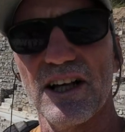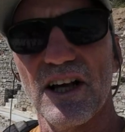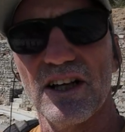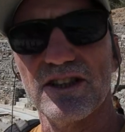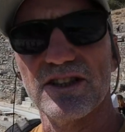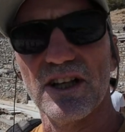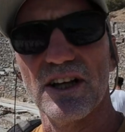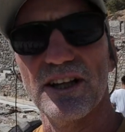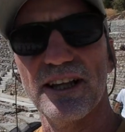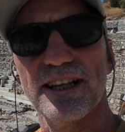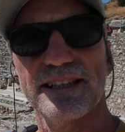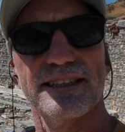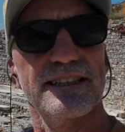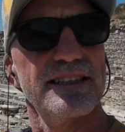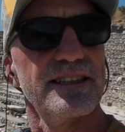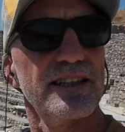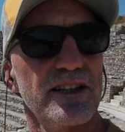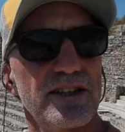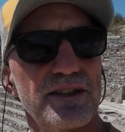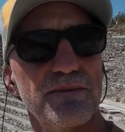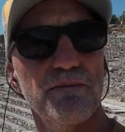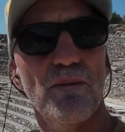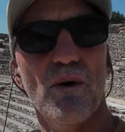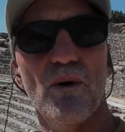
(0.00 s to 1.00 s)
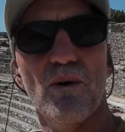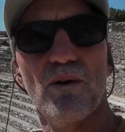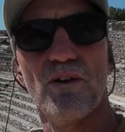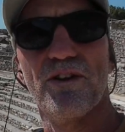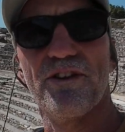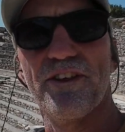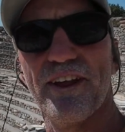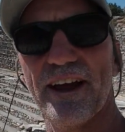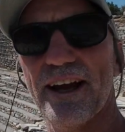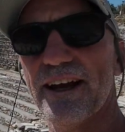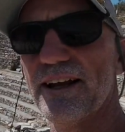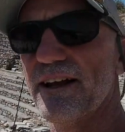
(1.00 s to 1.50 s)
So this is a small
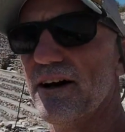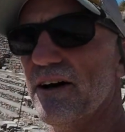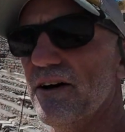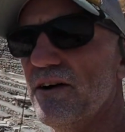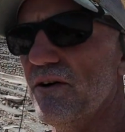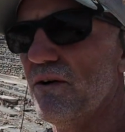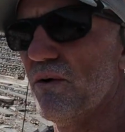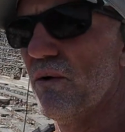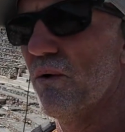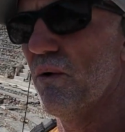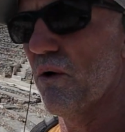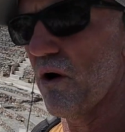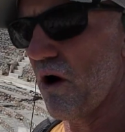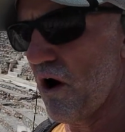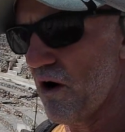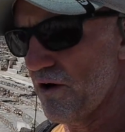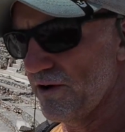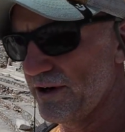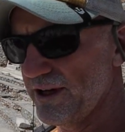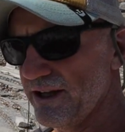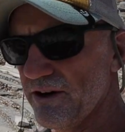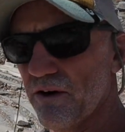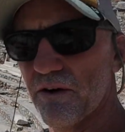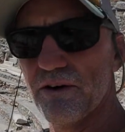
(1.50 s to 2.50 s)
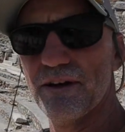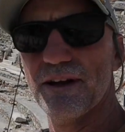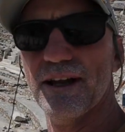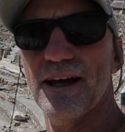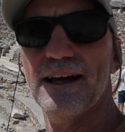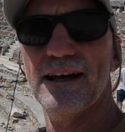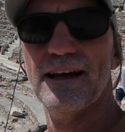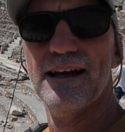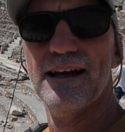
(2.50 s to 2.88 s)
theatre, or Odeon,